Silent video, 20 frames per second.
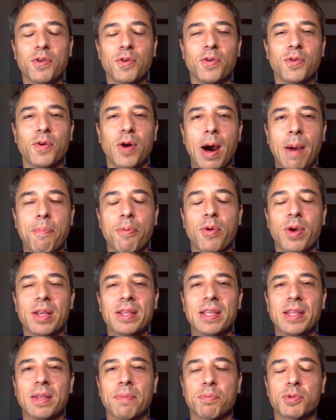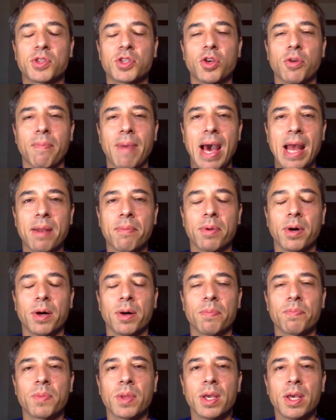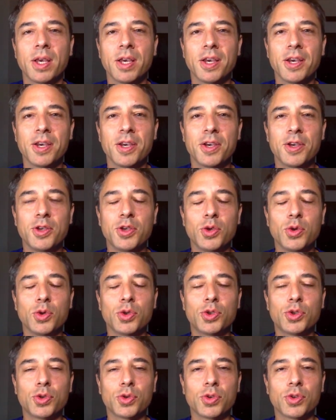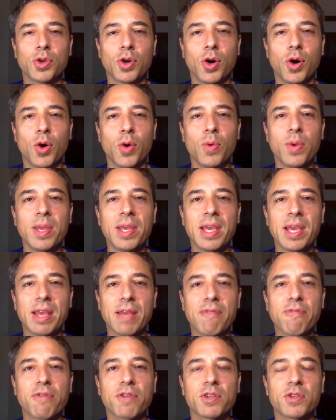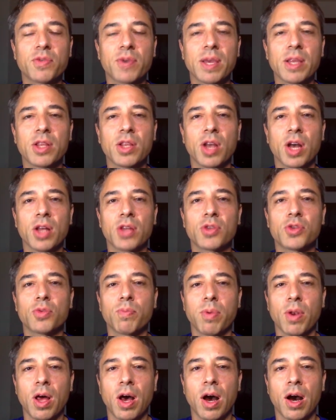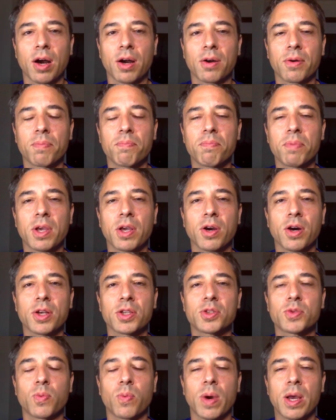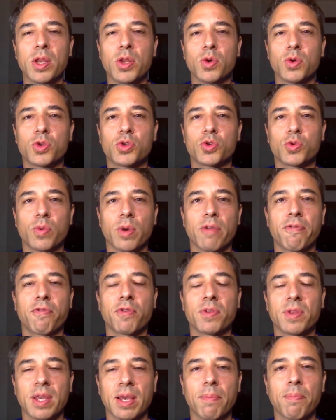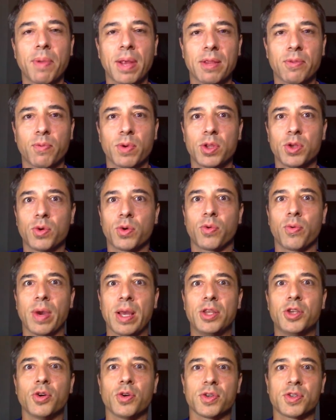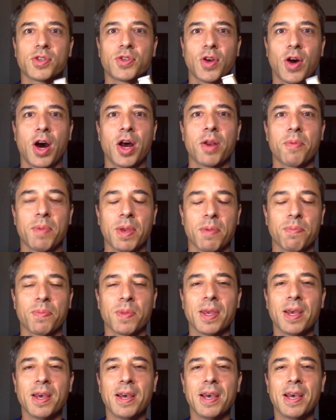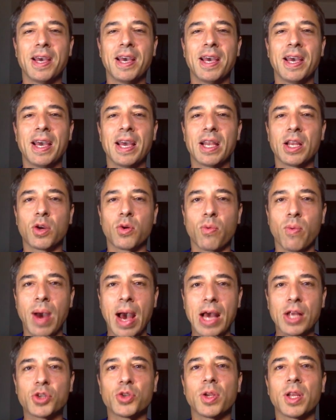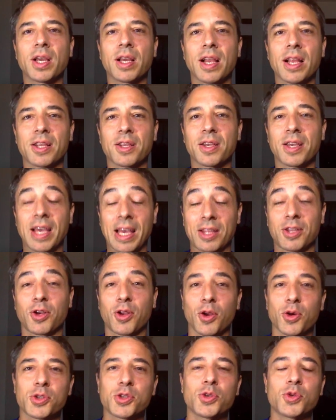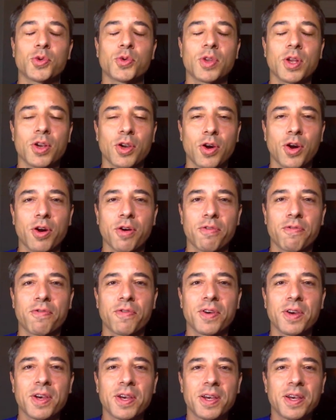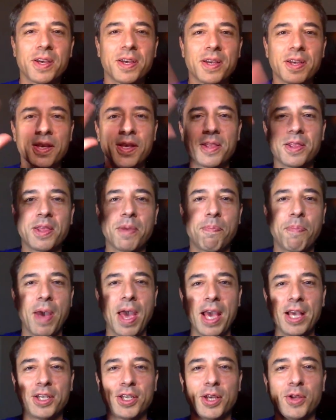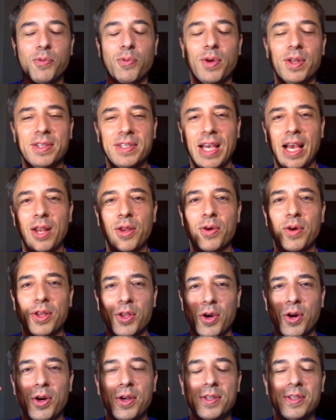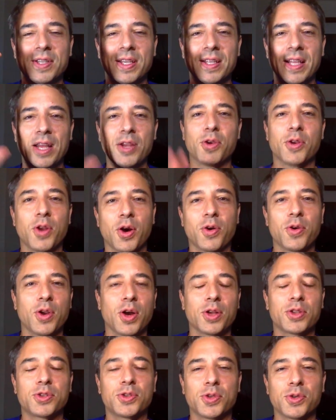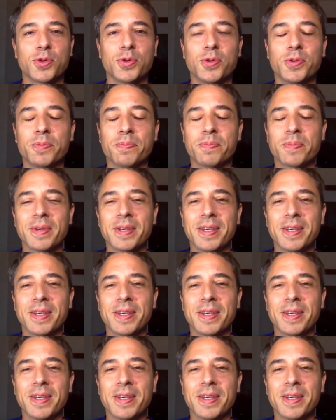you operate in the posterior mandible, you should only infiltrate, not to block, because when you drill from the implant, when you create your osteotomy and gradually get closer to the nerve, the patient will tell you it hurts, and then you know not to